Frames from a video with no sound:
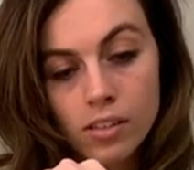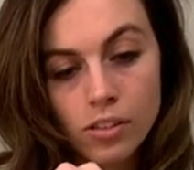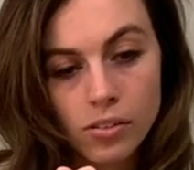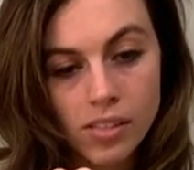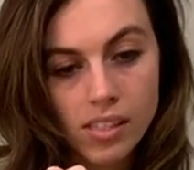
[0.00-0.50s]

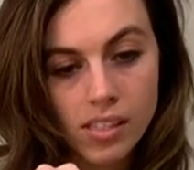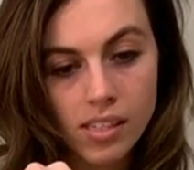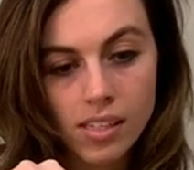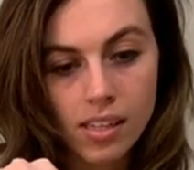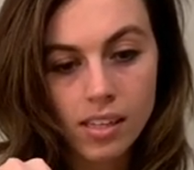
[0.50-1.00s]
As you can
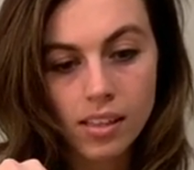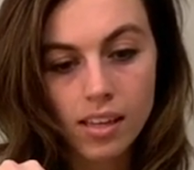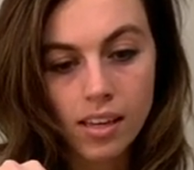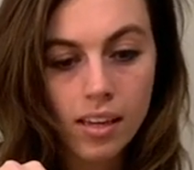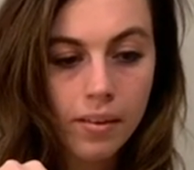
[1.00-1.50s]
see that
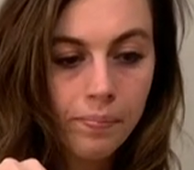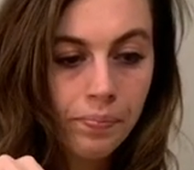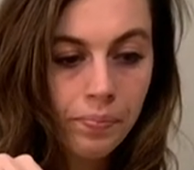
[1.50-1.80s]
they